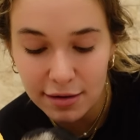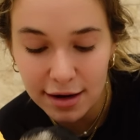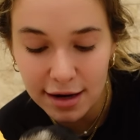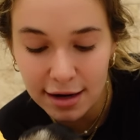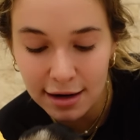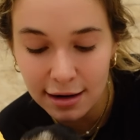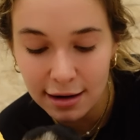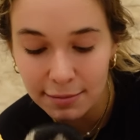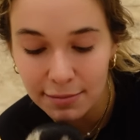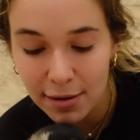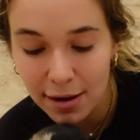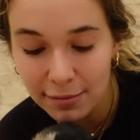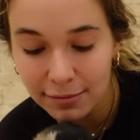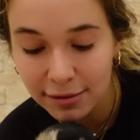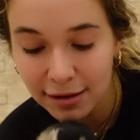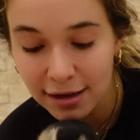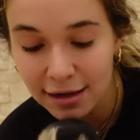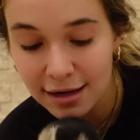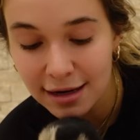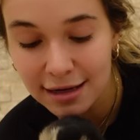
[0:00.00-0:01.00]
eating a
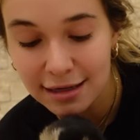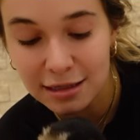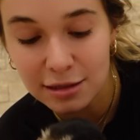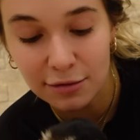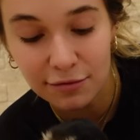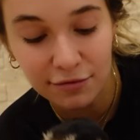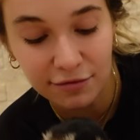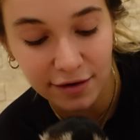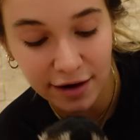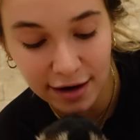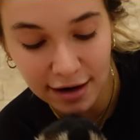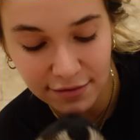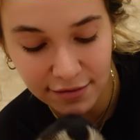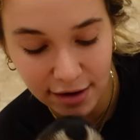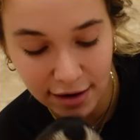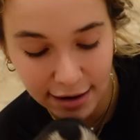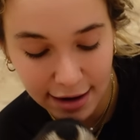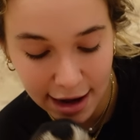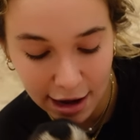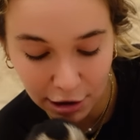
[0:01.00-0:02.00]
pumpkin is very,
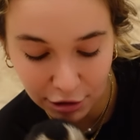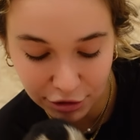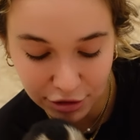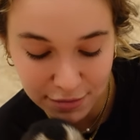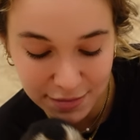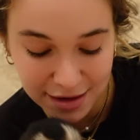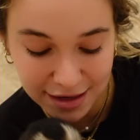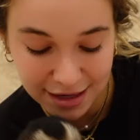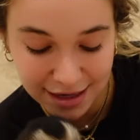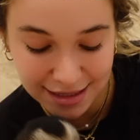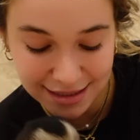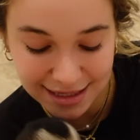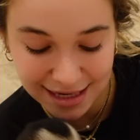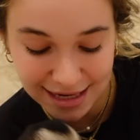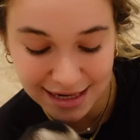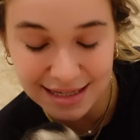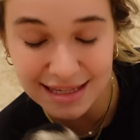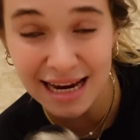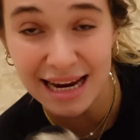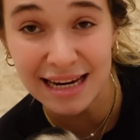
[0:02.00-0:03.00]
very healthy because it
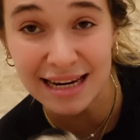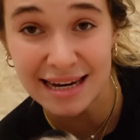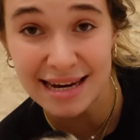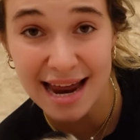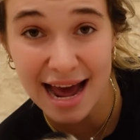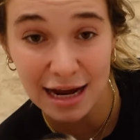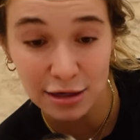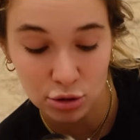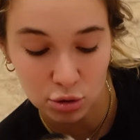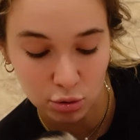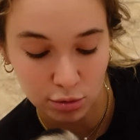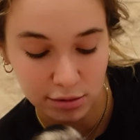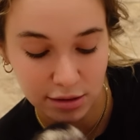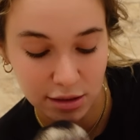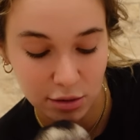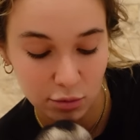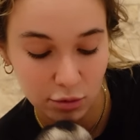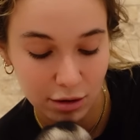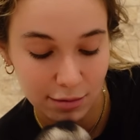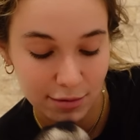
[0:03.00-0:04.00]
is a natural
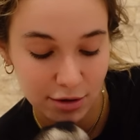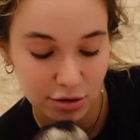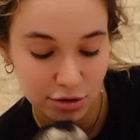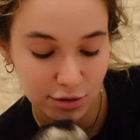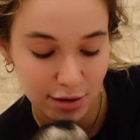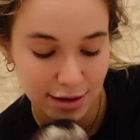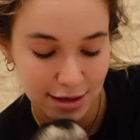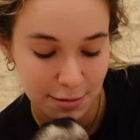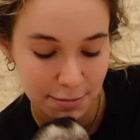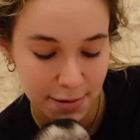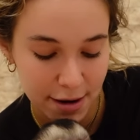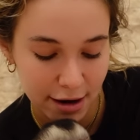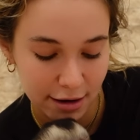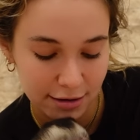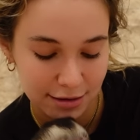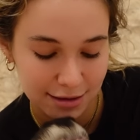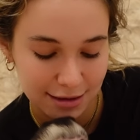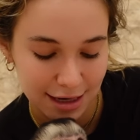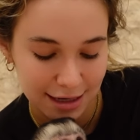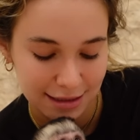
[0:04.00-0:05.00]
dewormer. So any
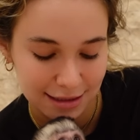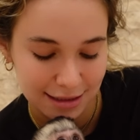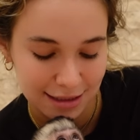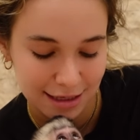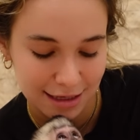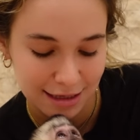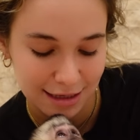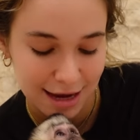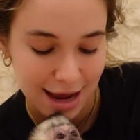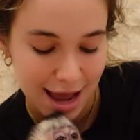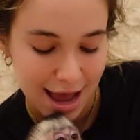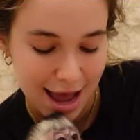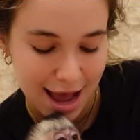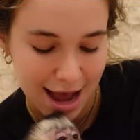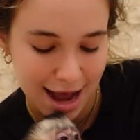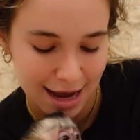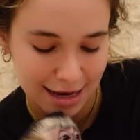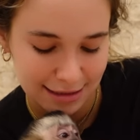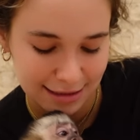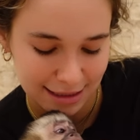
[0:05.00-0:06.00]
parasites he
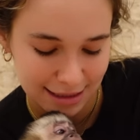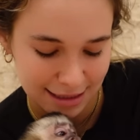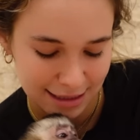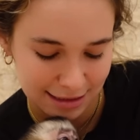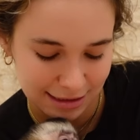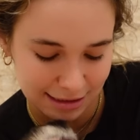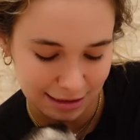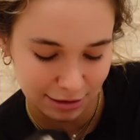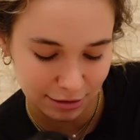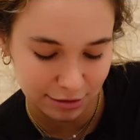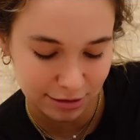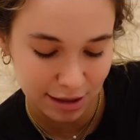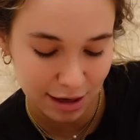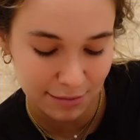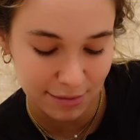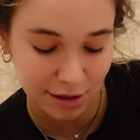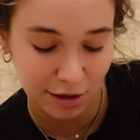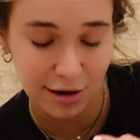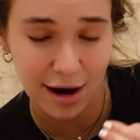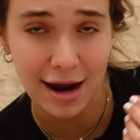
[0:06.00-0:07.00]
has in his little
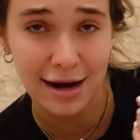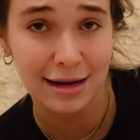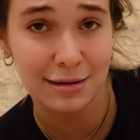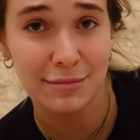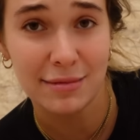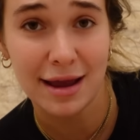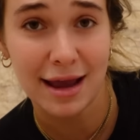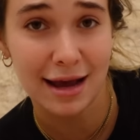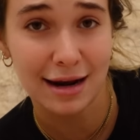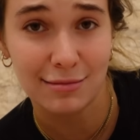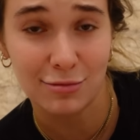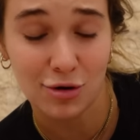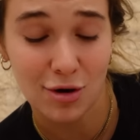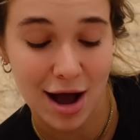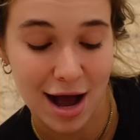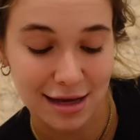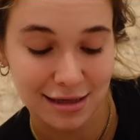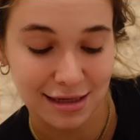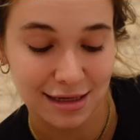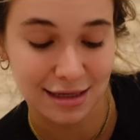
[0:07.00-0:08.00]
tummy or any animal
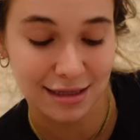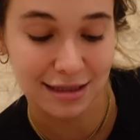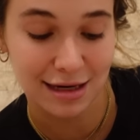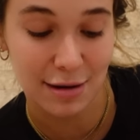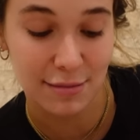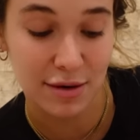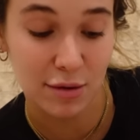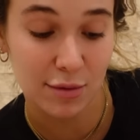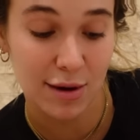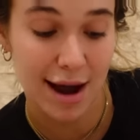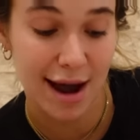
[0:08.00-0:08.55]
has in his tummy will